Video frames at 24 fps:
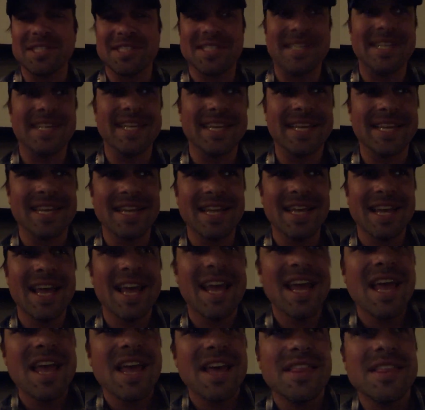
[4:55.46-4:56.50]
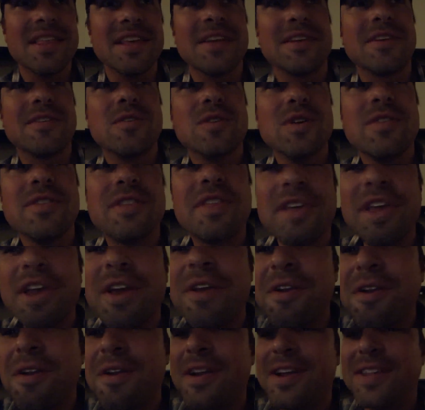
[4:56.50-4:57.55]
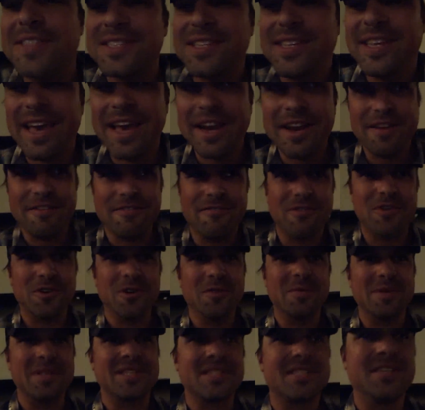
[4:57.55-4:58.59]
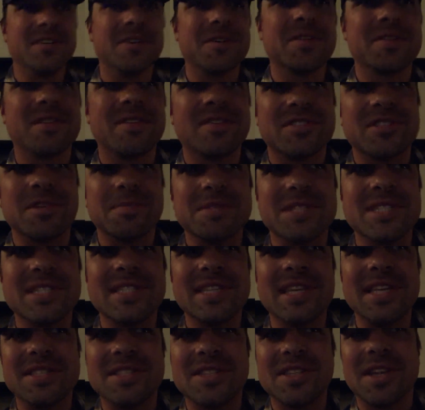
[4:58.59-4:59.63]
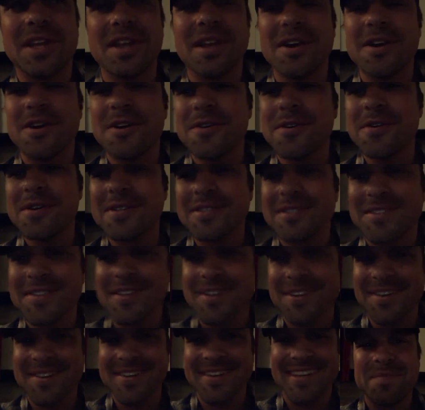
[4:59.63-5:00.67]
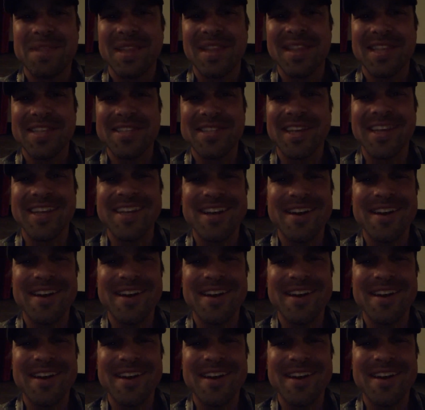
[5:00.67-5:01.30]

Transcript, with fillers: seeing it. The theater is getting full, but still some seats to go, so let's get